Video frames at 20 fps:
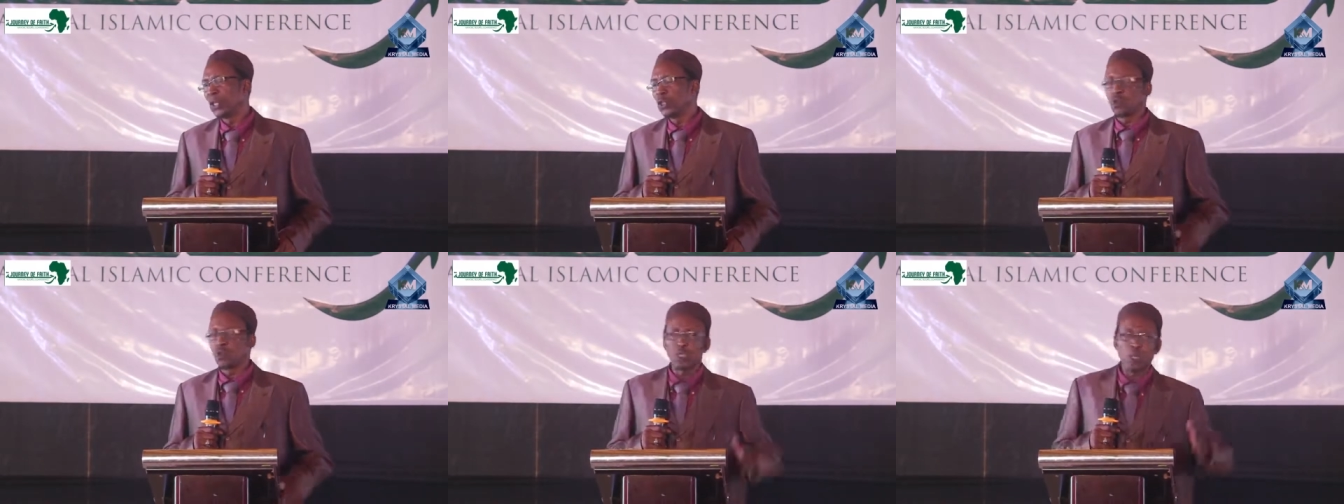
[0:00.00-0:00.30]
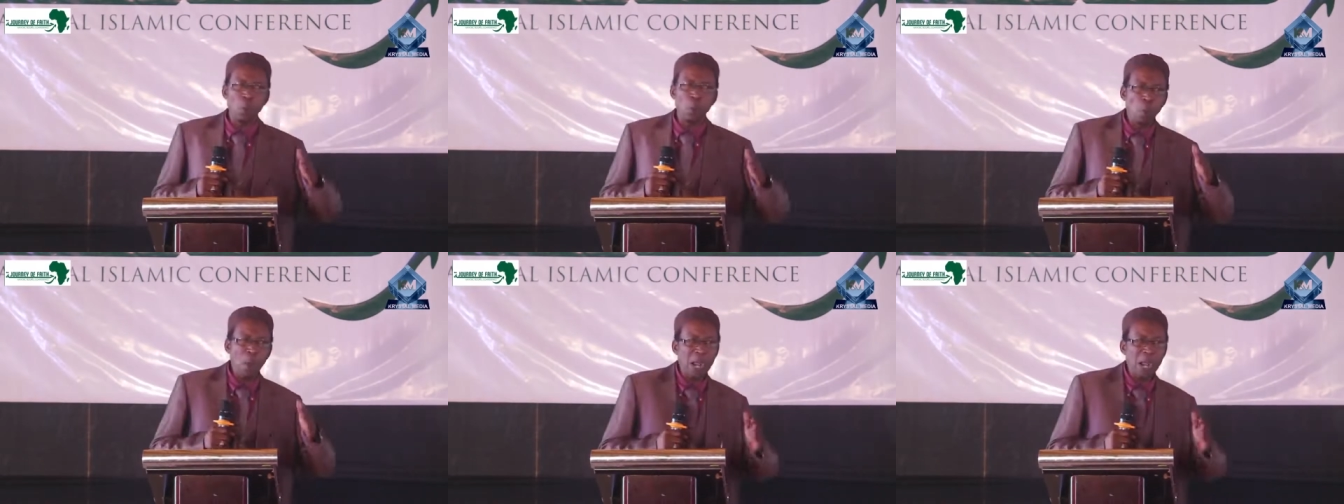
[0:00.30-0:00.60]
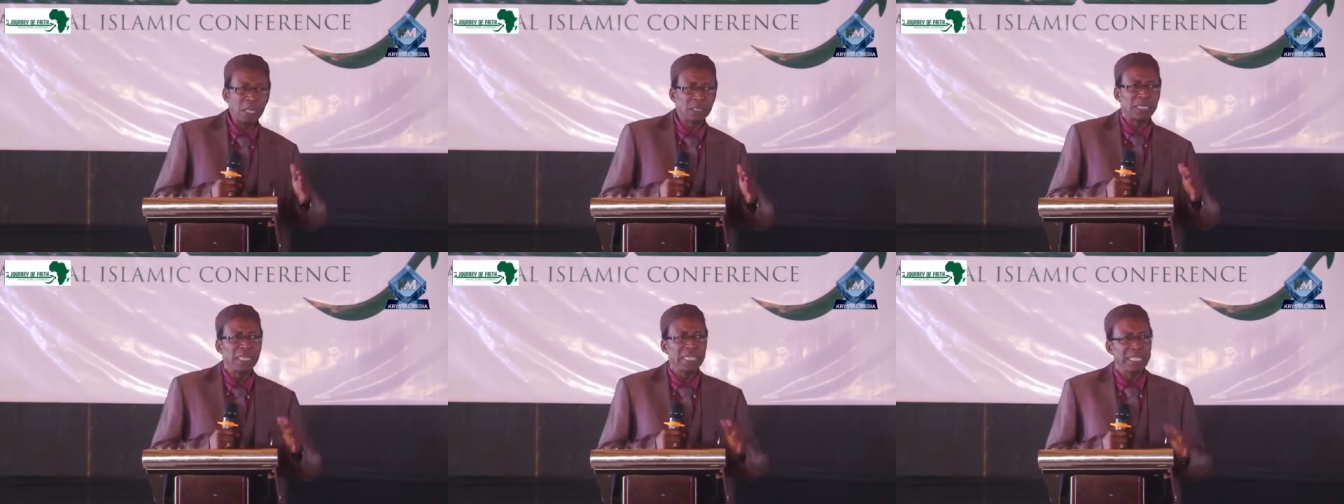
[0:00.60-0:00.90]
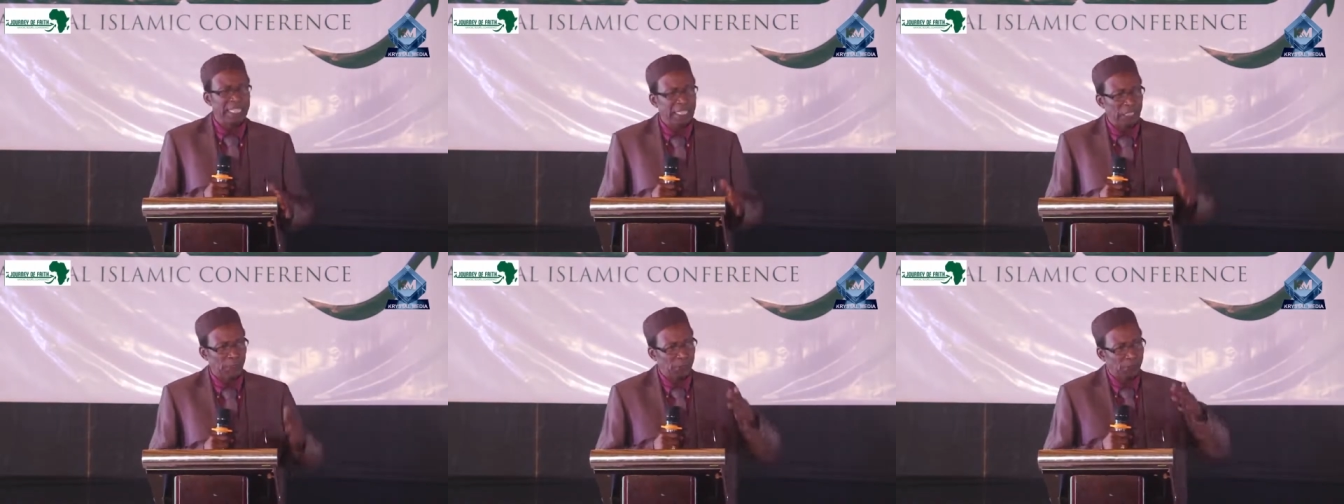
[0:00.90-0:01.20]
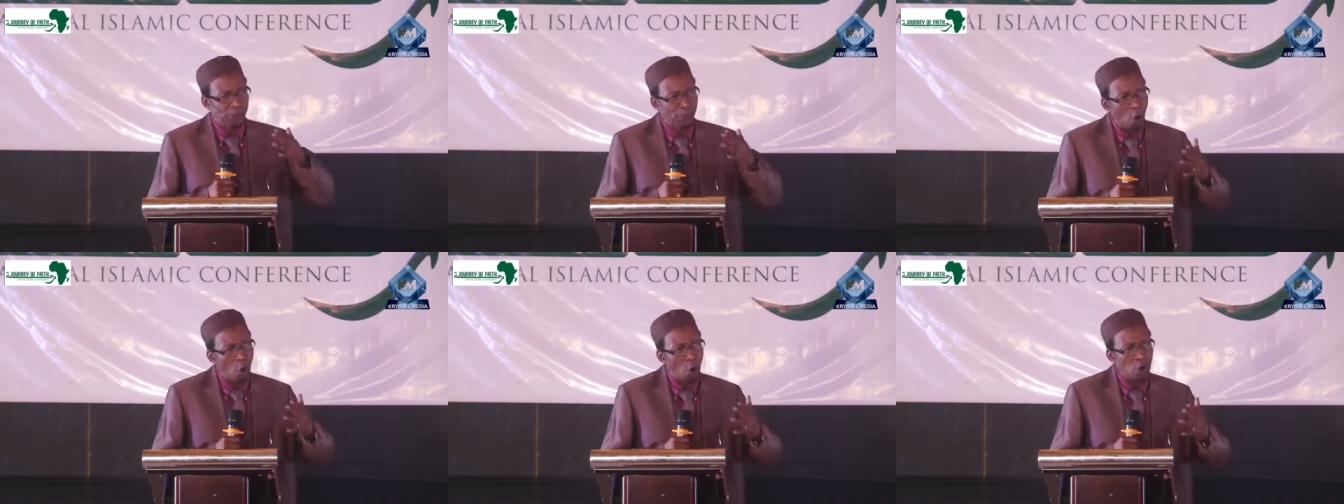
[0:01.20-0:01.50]
So the world
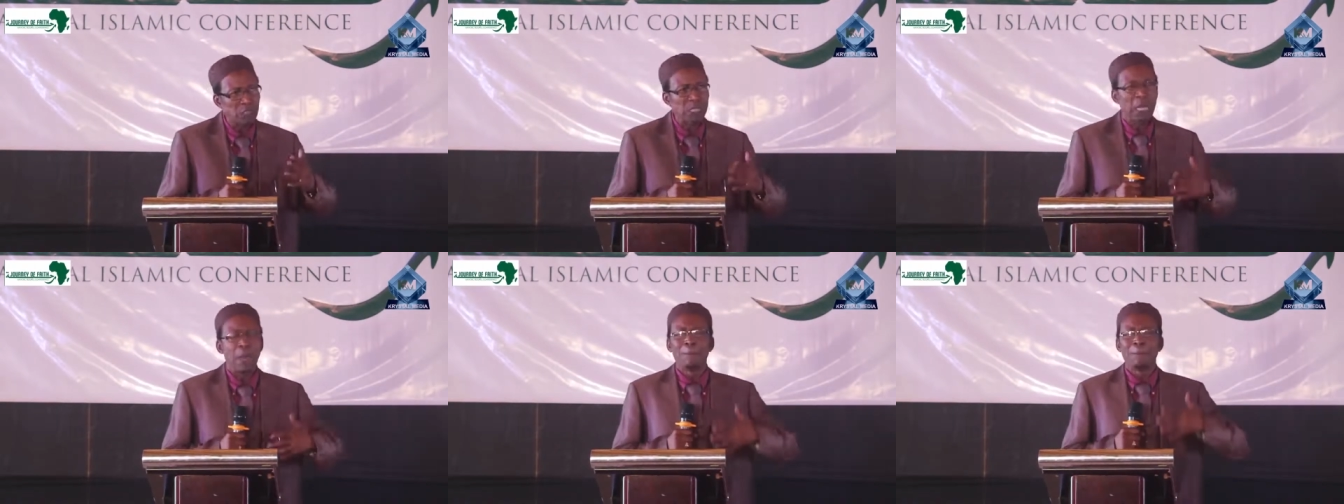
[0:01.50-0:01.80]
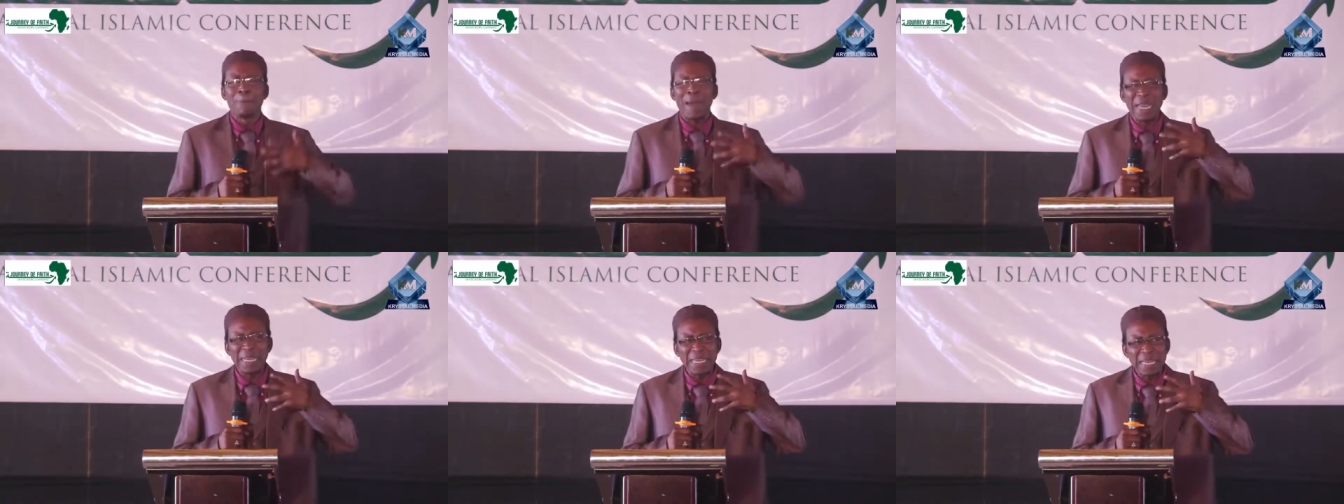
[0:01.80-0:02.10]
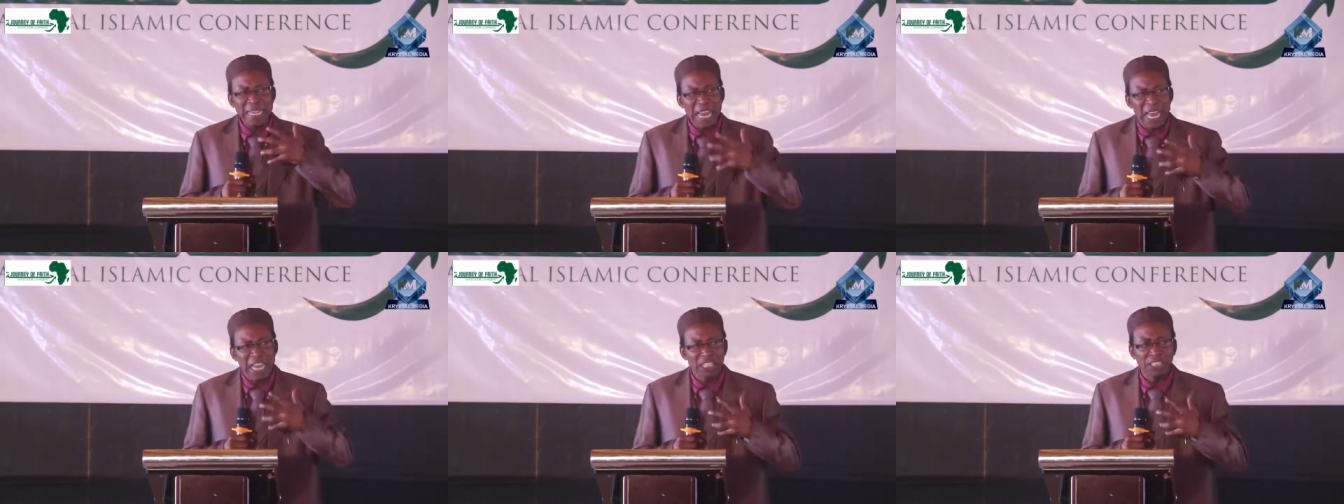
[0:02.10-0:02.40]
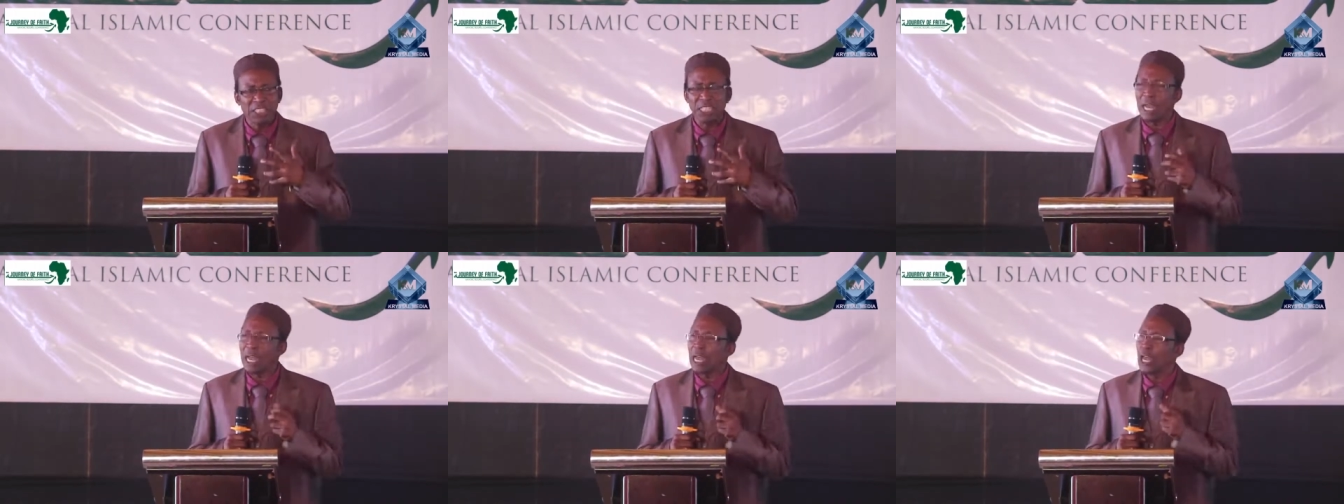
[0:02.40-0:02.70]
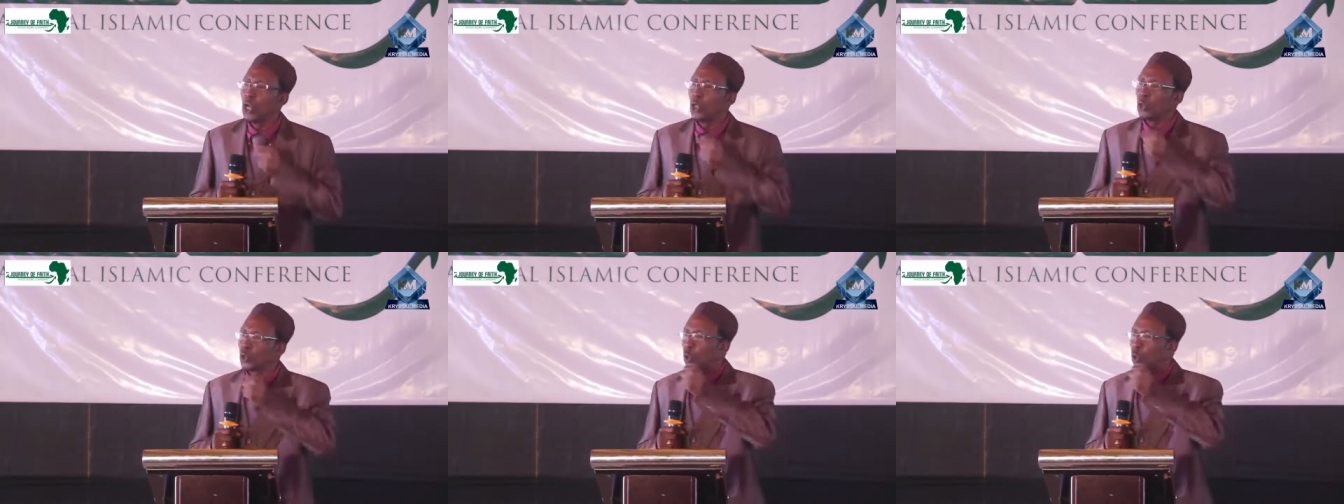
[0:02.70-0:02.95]
is forced by nature